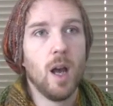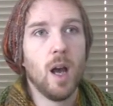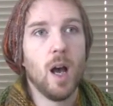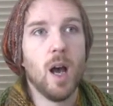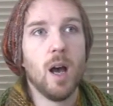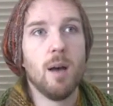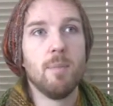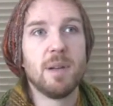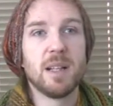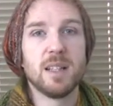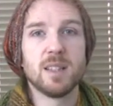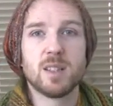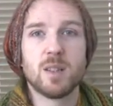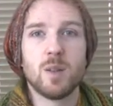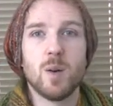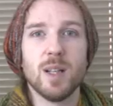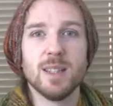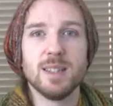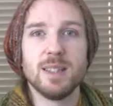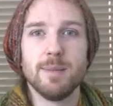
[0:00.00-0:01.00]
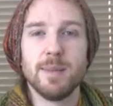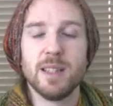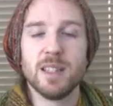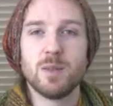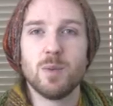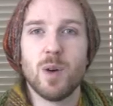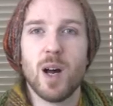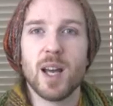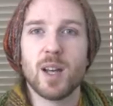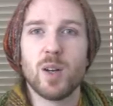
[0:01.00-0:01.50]
But it's quite similar
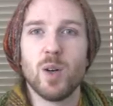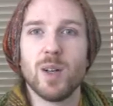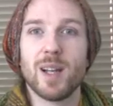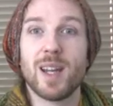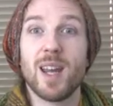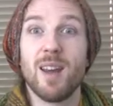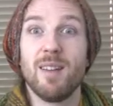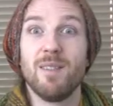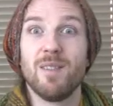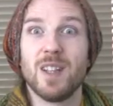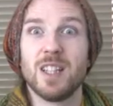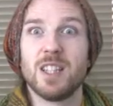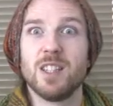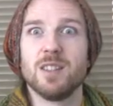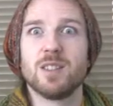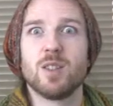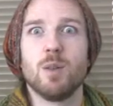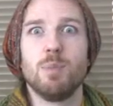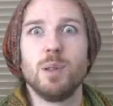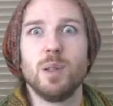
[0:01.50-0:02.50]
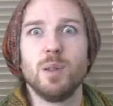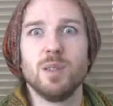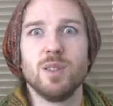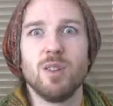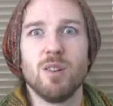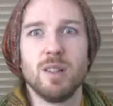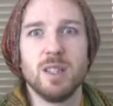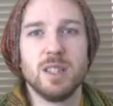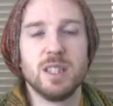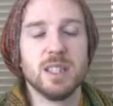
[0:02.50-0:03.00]
to what I call a kingfisher. It's got blues
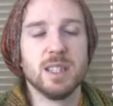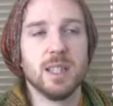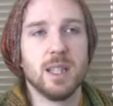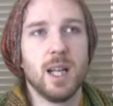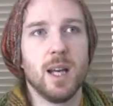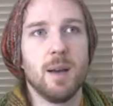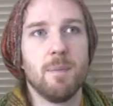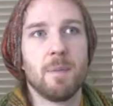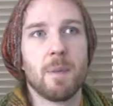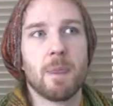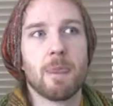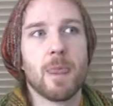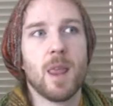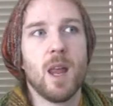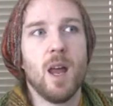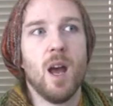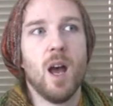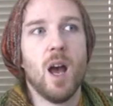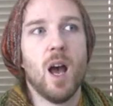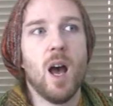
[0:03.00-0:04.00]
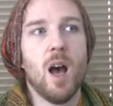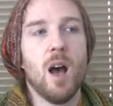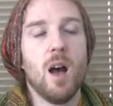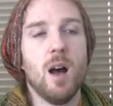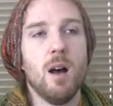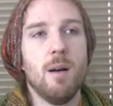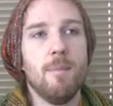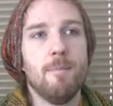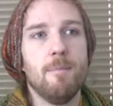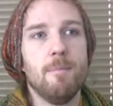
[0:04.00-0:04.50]
and oranges in it.
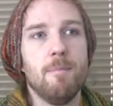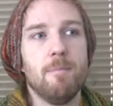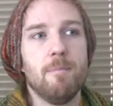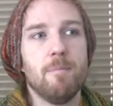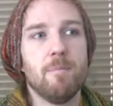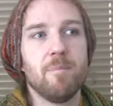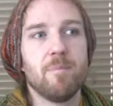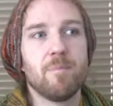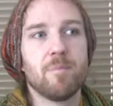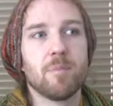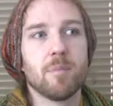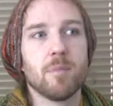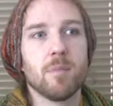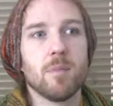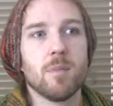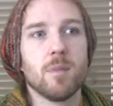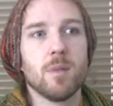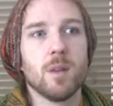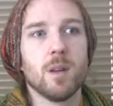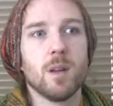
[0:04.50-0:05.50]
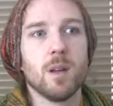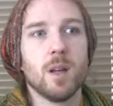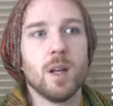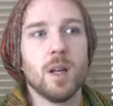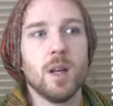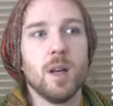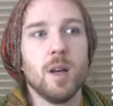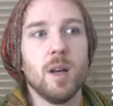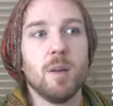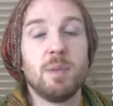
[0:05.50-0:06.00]

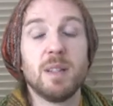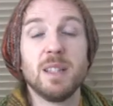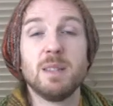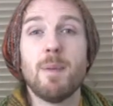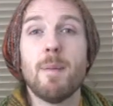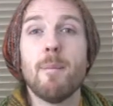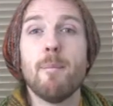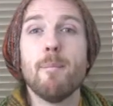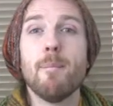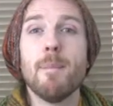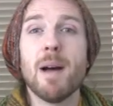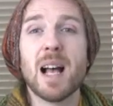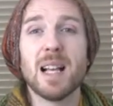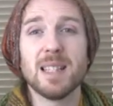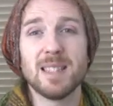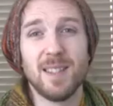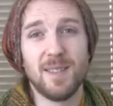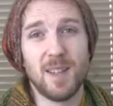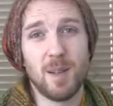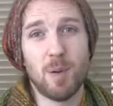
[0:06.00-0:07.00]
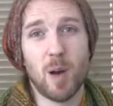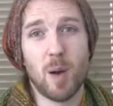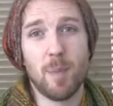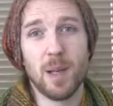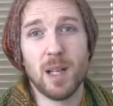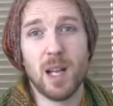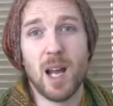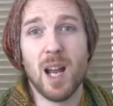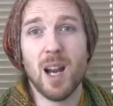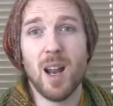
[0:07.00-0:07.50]
But it's been massively
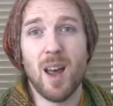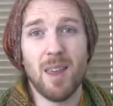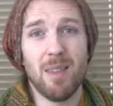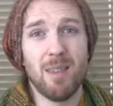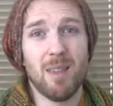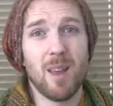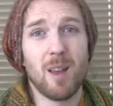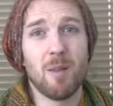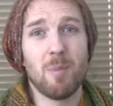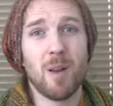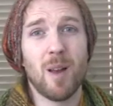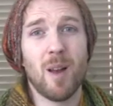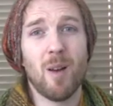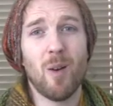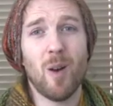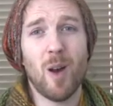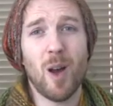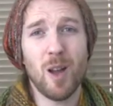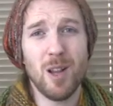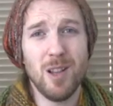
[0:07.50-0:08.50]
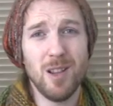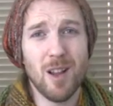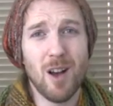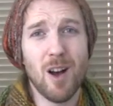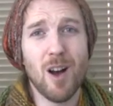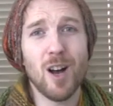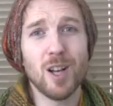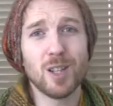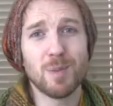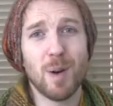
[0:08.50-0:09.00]
popular, and I think a
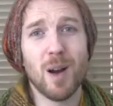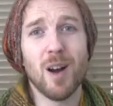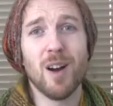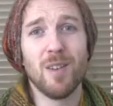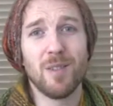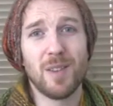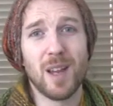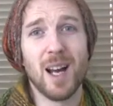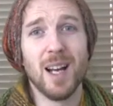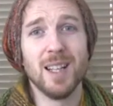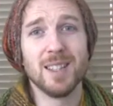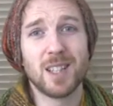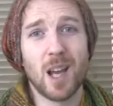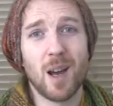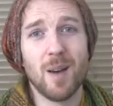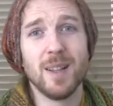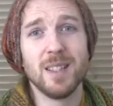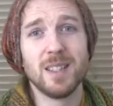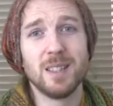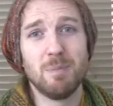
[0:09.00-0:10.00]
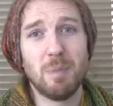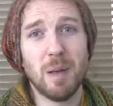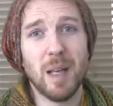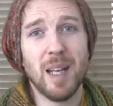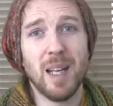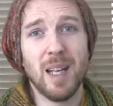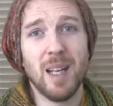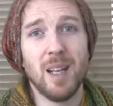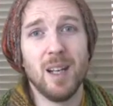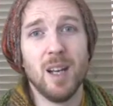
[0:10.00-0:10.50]
large part of that is going to
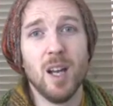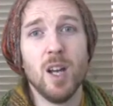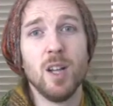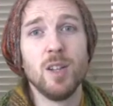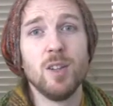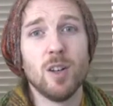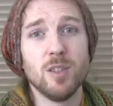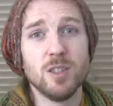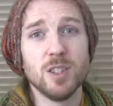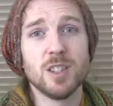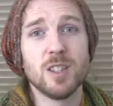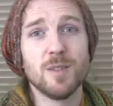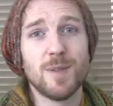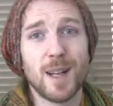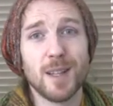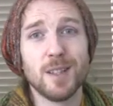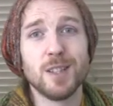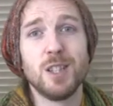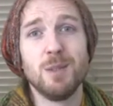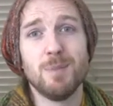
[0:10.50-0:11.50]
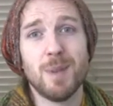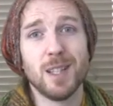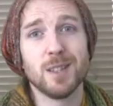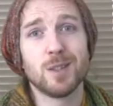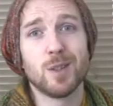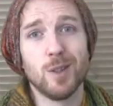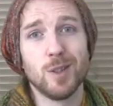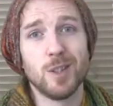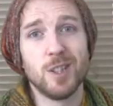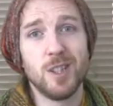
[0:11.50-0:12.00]
be not just the fact that she makes
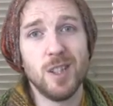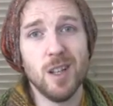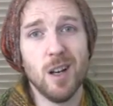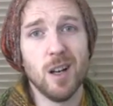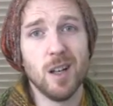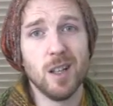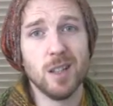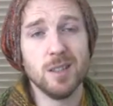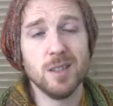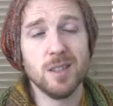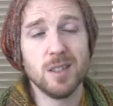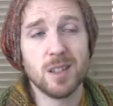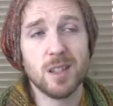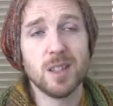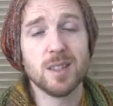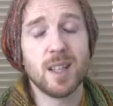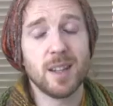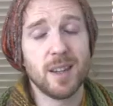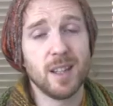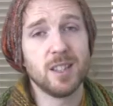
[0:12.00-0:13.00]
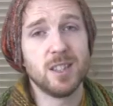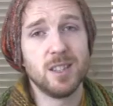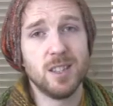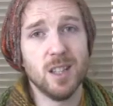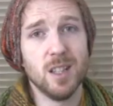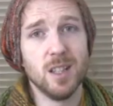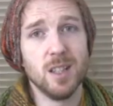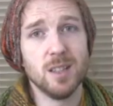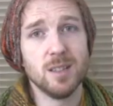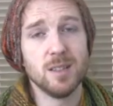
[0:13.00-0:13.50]
gorgeous yarns, because I think she
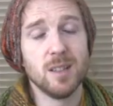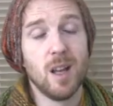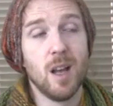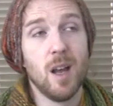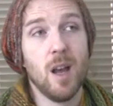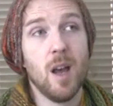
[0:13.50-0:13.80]
does,